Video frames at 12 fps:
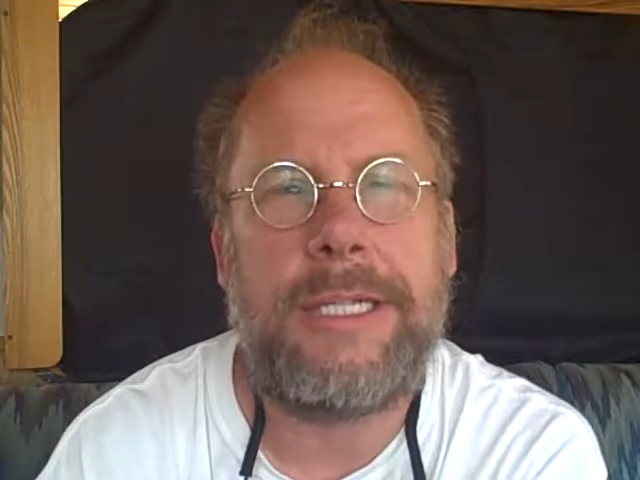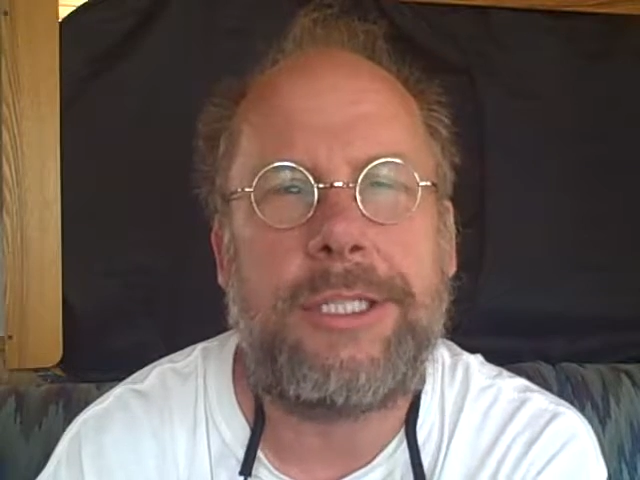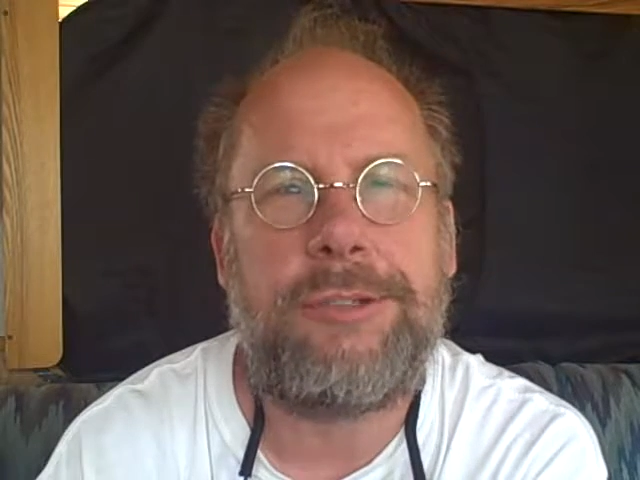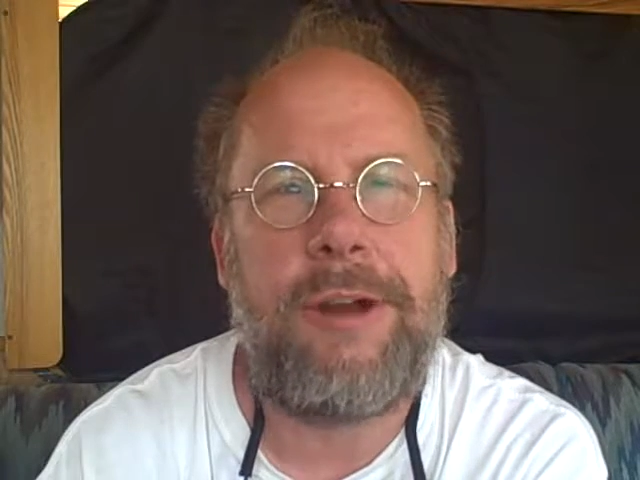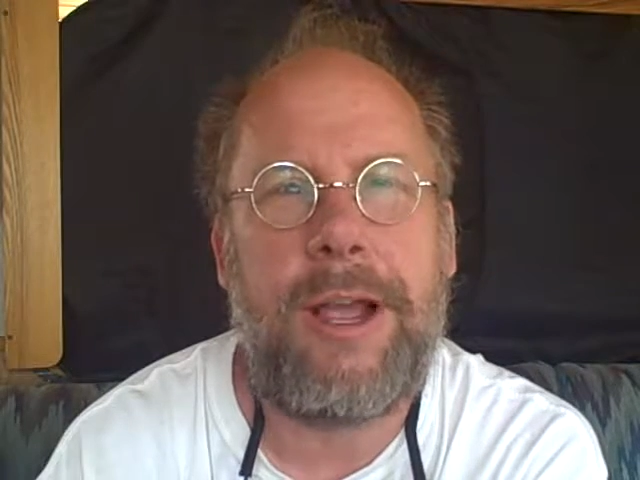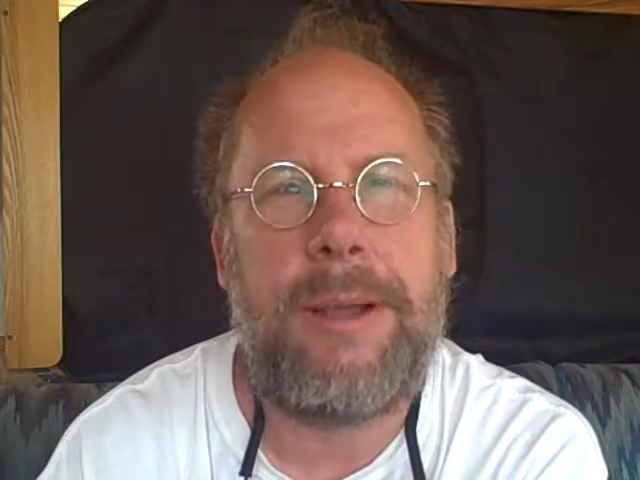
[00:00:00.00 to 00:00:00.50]

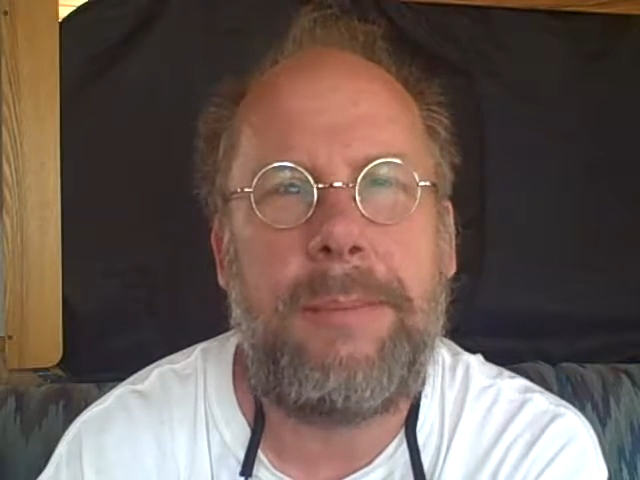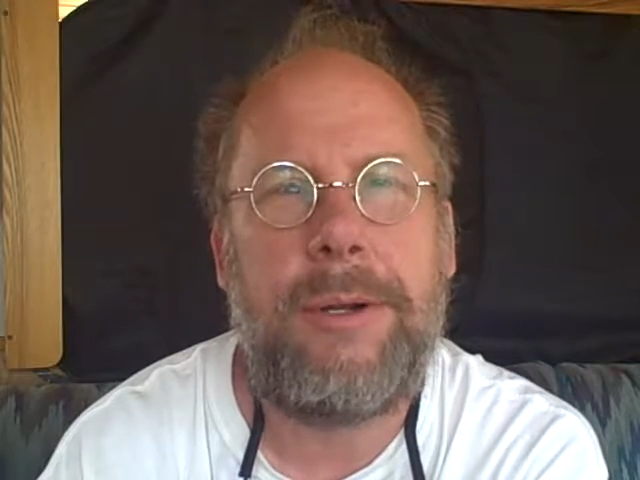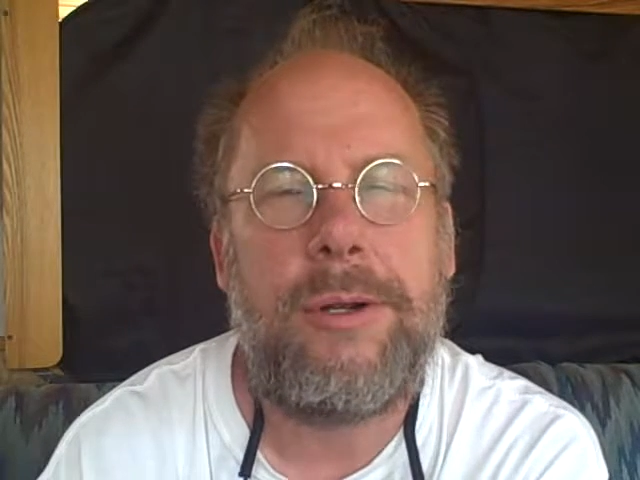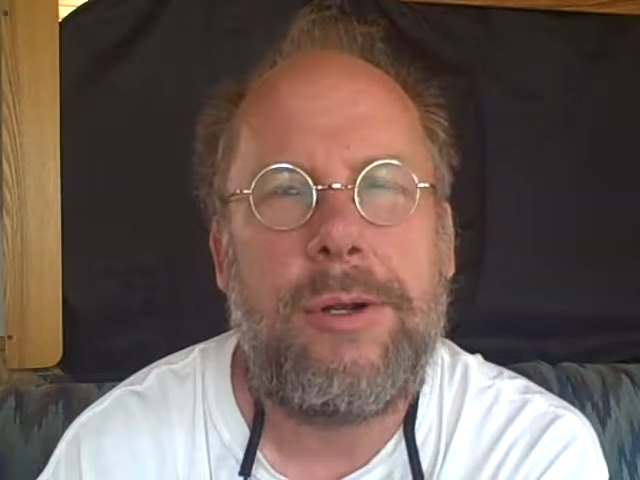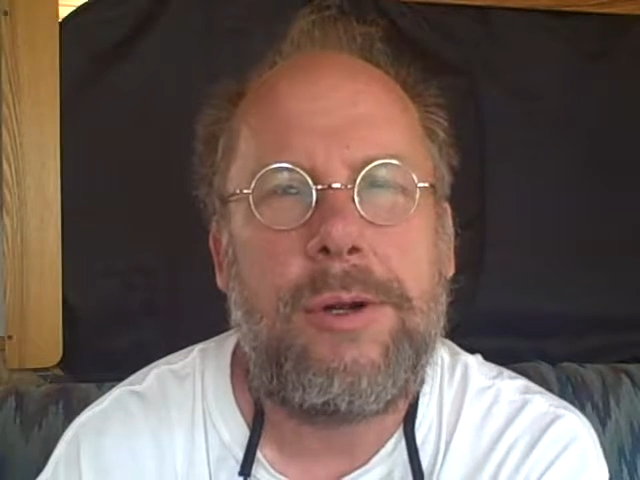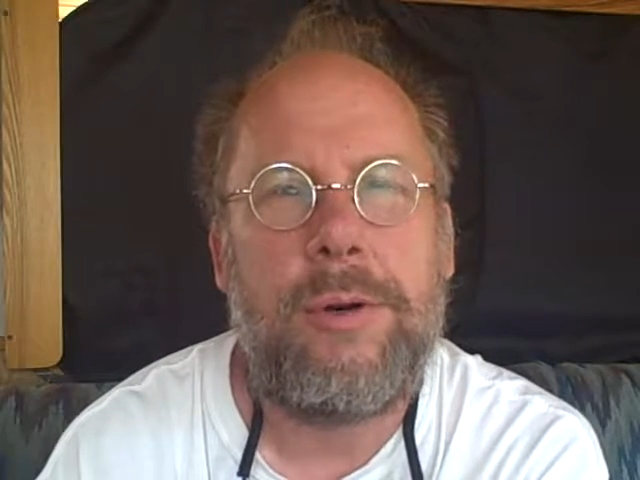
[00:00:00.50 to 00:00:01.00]
scrub
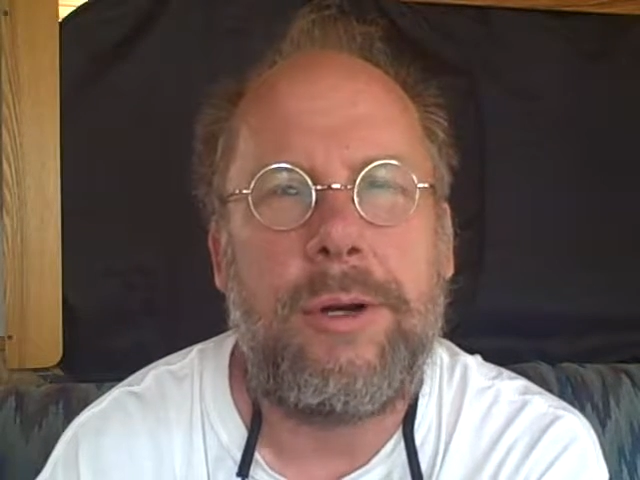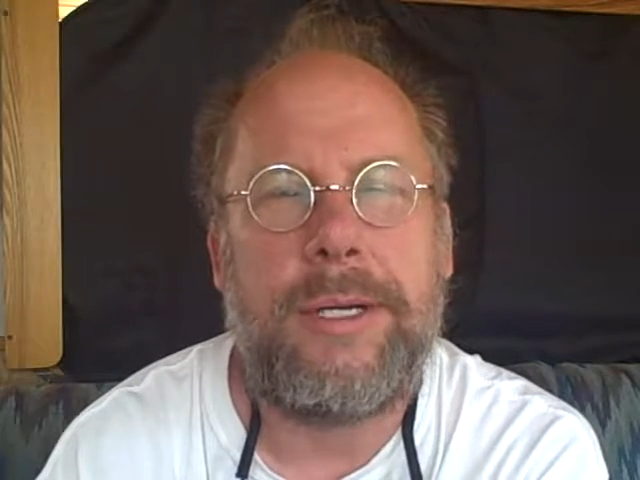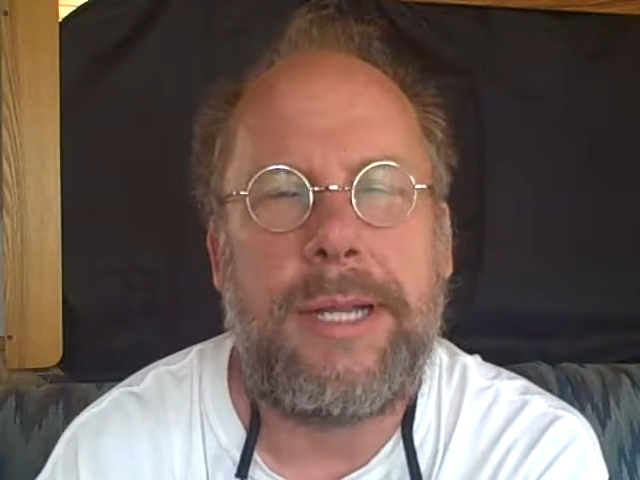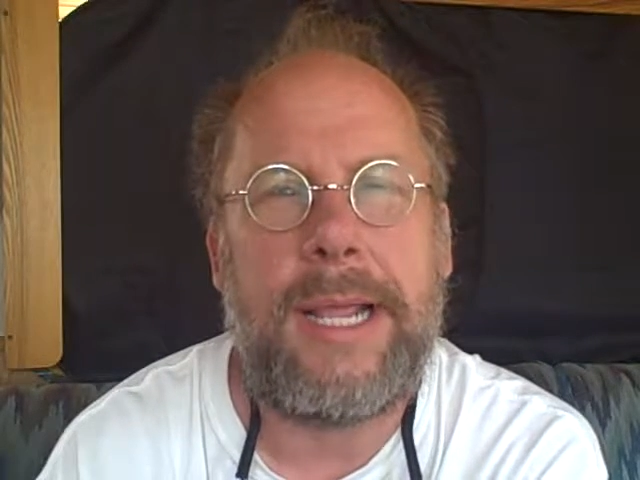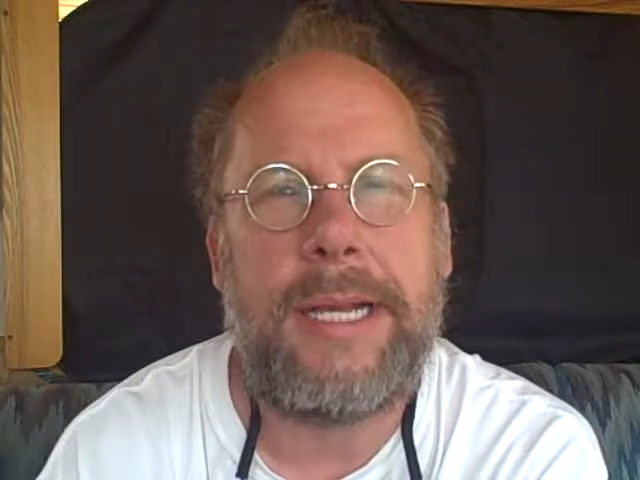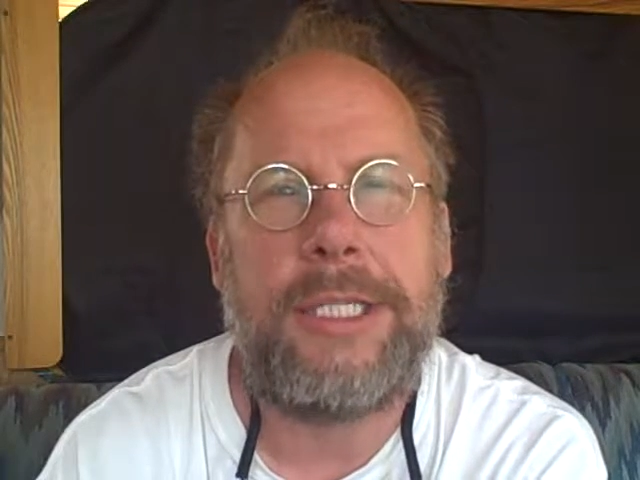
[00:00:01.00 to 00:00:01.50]
or
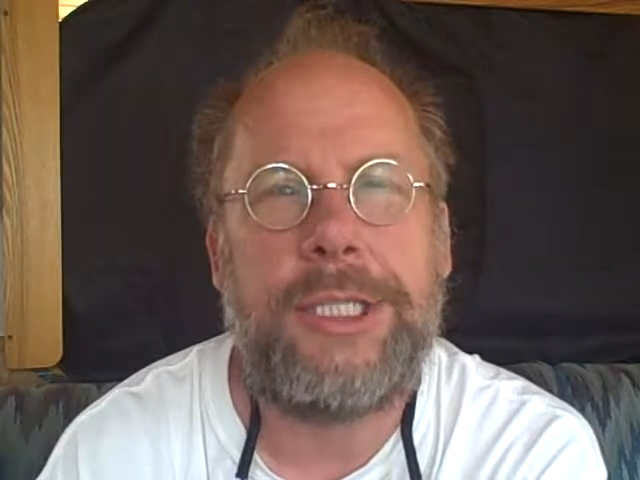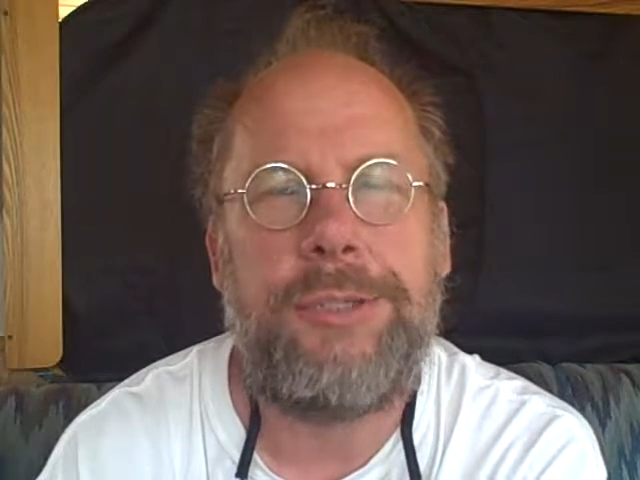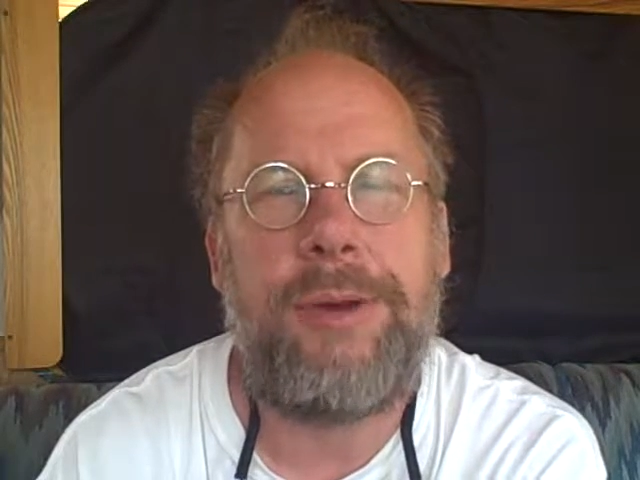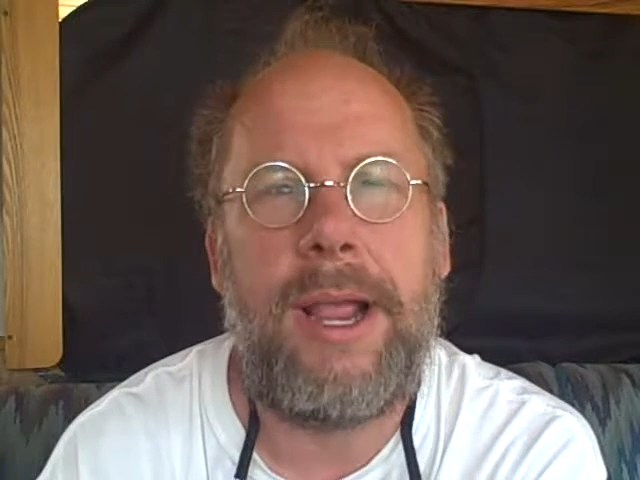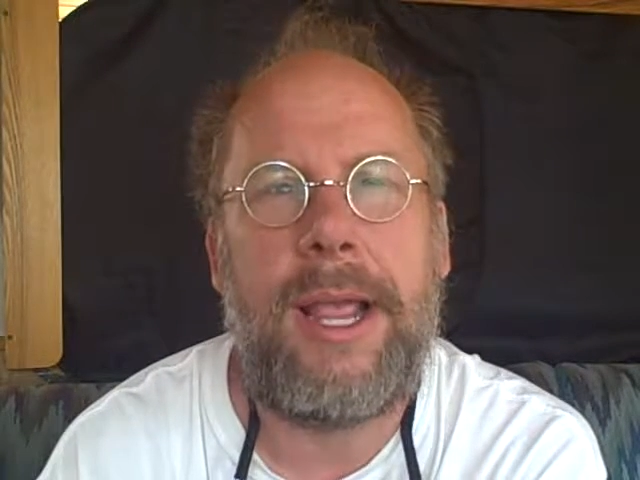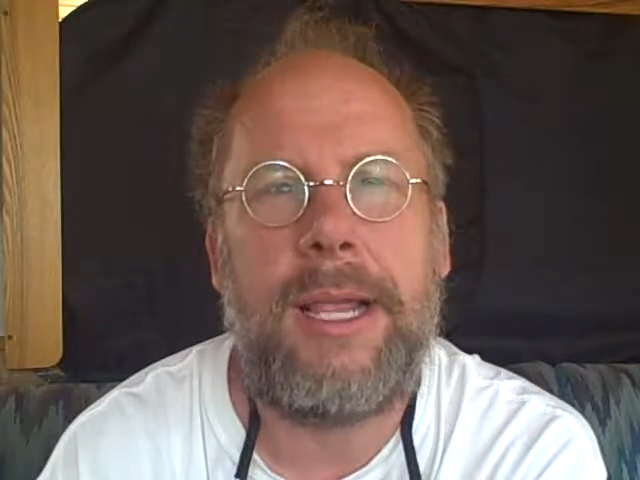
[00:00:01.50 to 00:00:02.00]
data
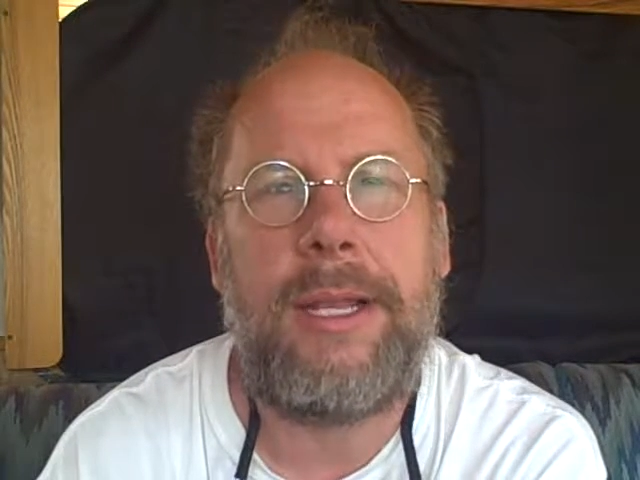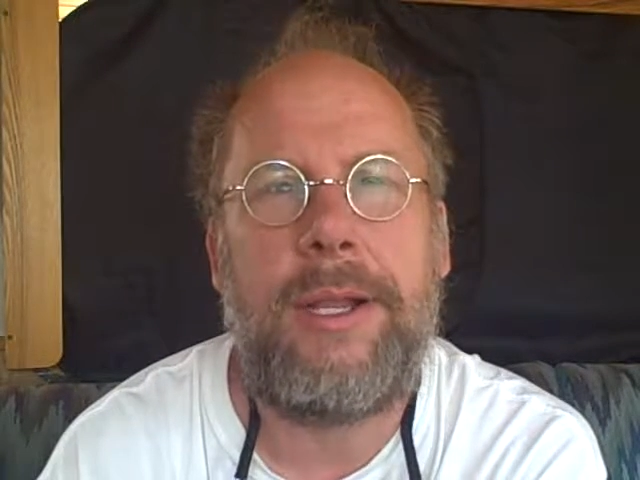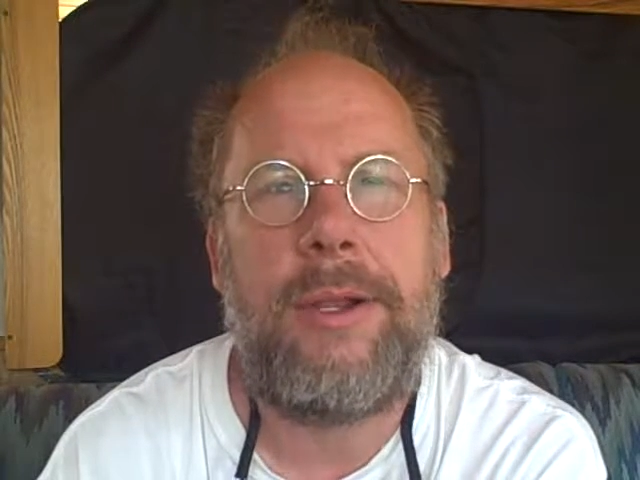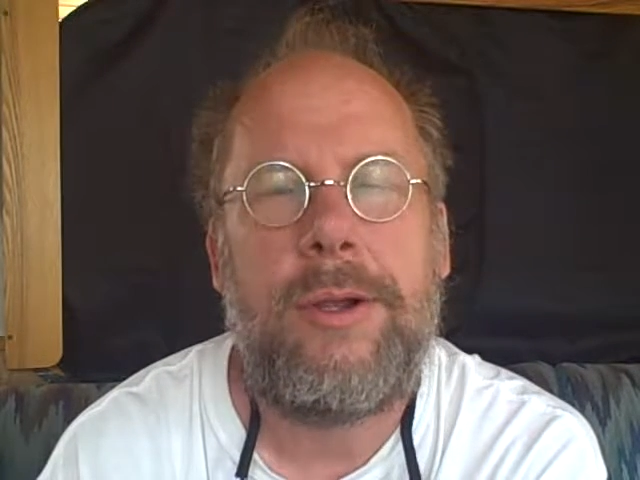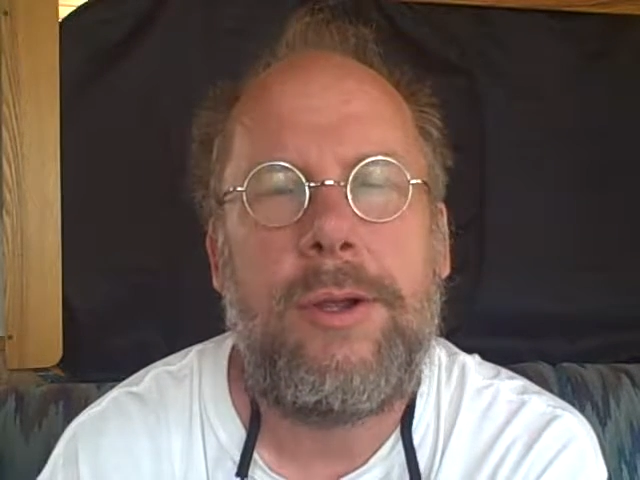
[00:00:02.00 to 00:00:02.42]
shred